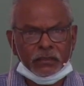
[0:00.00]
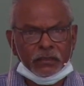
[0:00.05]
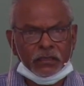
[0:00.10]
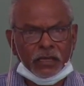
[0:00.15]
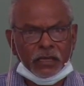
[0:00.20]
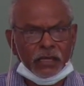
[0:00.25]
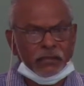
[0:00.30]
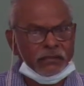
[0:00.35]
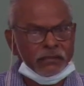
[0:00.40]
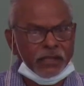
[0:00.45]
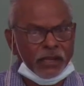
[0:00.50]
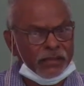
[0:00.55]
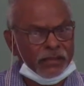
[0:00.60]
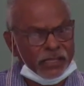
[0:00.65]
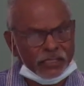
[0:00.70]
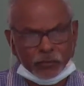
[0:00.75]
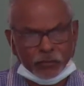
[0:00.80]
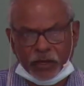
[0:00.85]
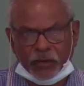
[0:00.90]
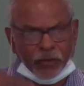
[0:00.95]
And, you know, that's
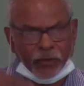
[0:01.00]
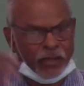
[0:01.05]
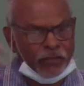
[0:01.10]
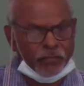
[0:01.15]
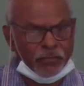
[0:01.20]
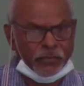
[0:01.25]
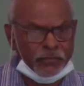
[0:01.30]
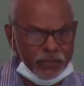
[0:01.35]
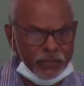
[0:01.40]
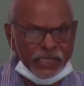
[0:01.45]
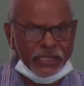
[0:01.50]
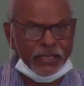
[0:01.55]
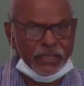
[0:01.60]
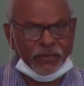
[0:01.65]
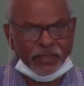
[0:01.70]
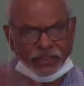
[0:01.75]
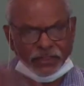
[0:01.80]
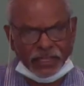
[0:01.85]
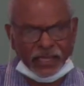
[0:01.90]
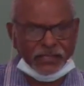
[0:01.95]
one way of me giving
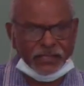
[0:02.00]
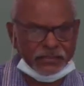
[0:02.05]
thanks